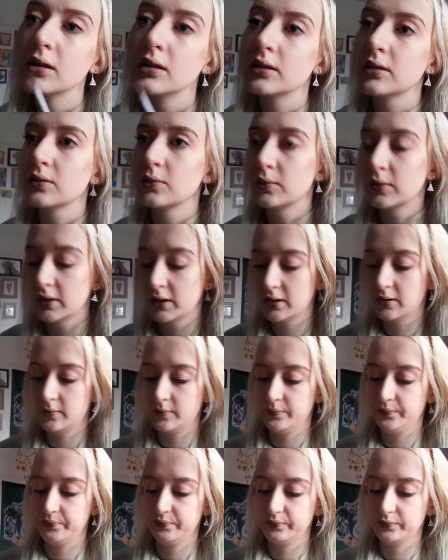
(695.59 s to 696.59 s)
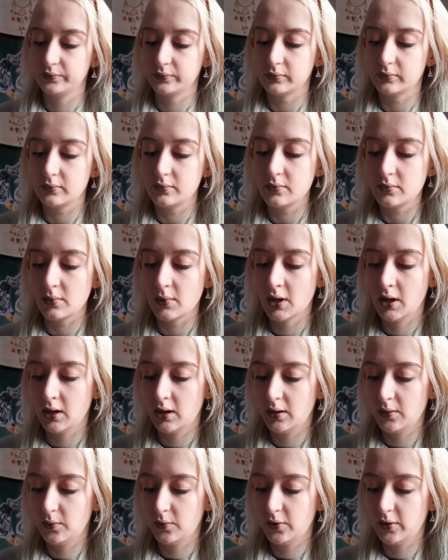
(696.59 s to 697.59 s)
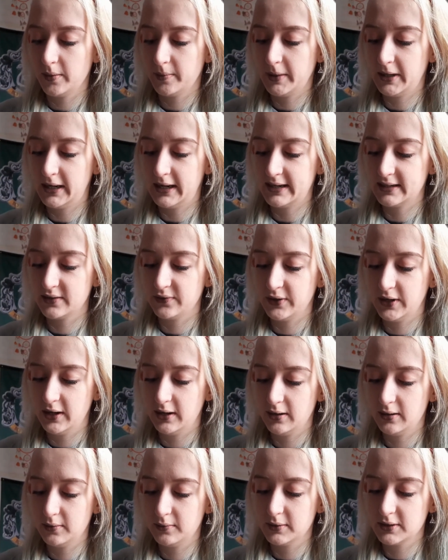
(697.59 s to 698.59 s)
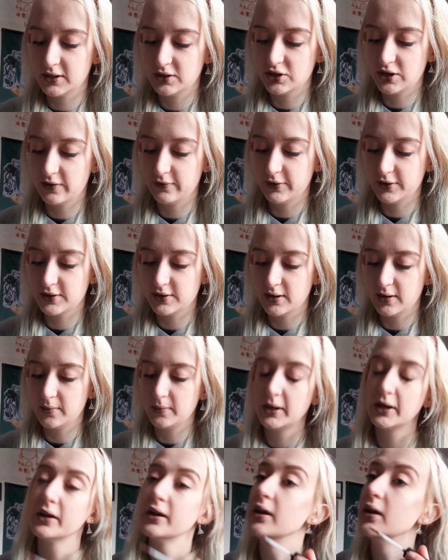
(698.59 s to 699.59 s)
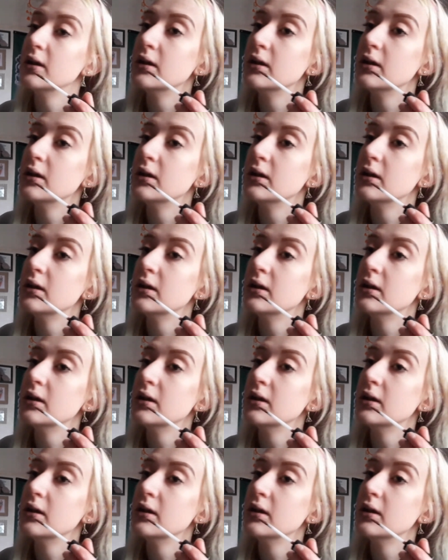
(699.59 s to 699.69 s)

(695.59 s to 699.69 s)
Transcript: The one I wore in my last video was a Jeffree Star one,